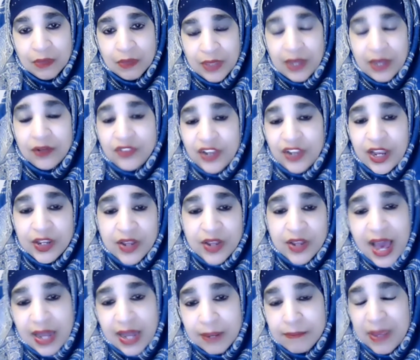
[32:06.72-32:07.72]
They'll tell you
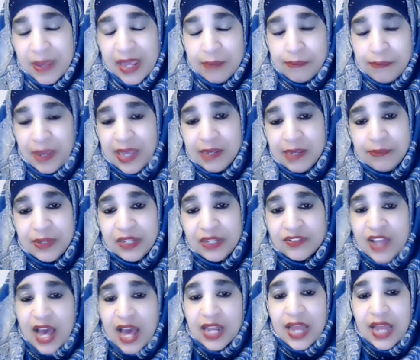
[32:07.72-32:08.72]
how to make babies,
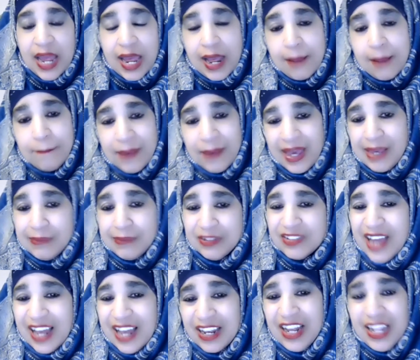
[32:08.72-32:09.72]
how to have babies,
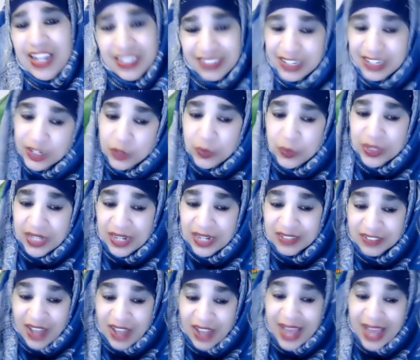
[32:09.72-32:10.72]
how to deal with
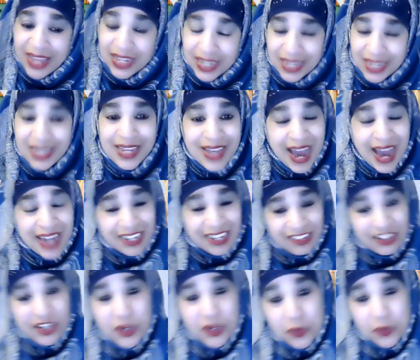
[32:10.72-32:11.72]
anxiety, how to
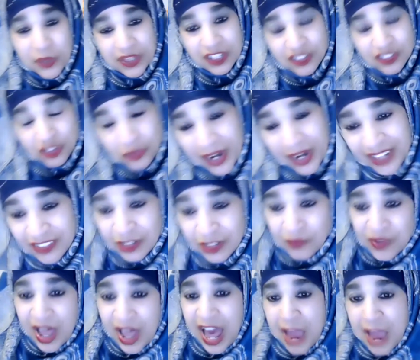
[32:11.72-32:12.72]
deal with the stress of
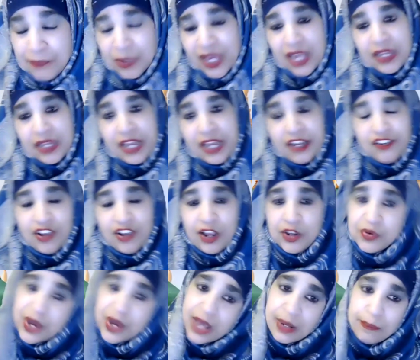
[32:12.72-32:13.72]
life. But can they tell
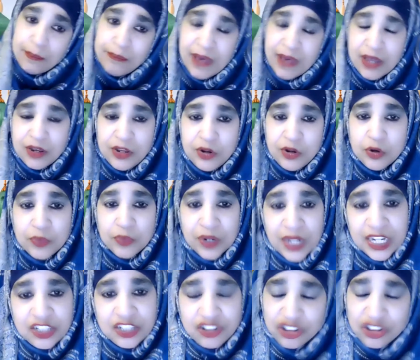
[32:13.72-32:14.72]
you how to better your
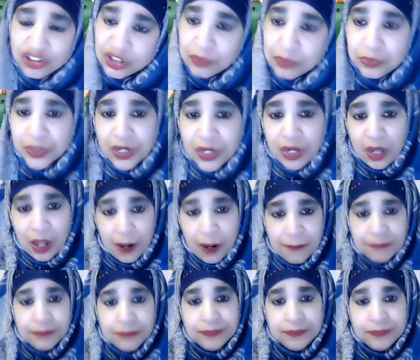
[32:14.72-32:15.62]
relationship with Allah?